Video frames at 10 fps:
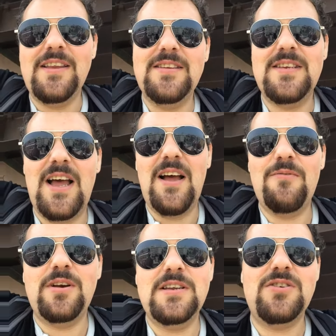it's uh,
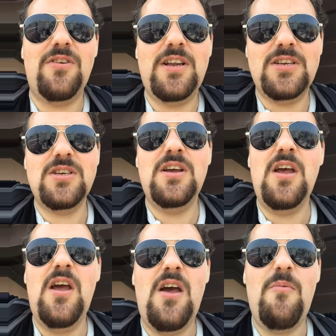really strange.
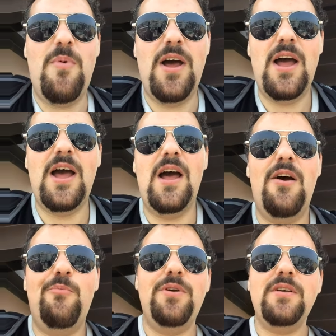But,
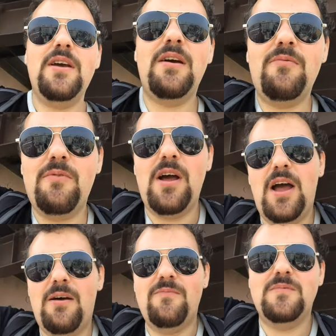uh, but yeah,
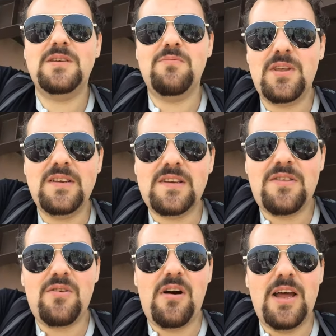um, some things
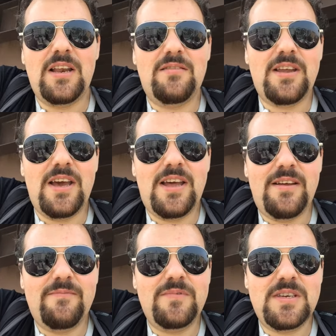I thought I'd,
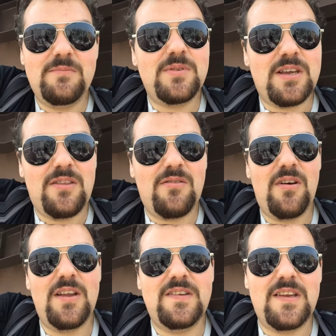uh, tips I
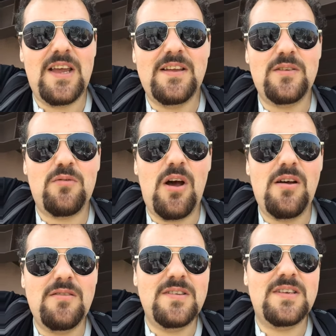thought I'd say as
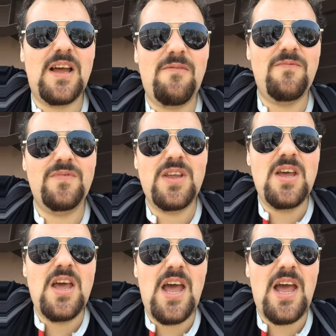well is um,
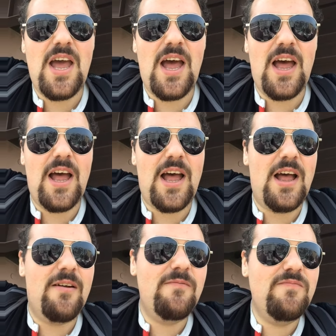
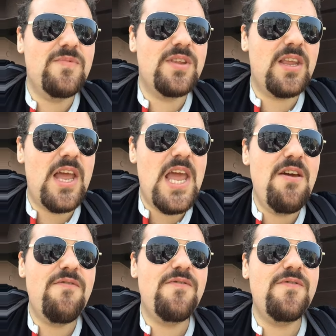uh,
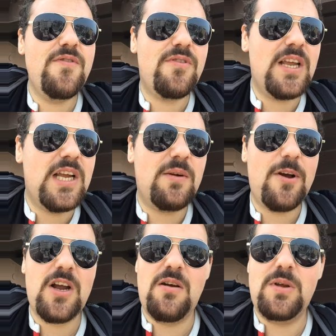if you're thinking
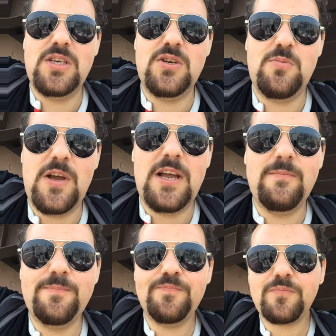about coming to
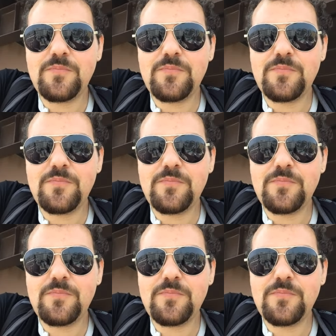Japan,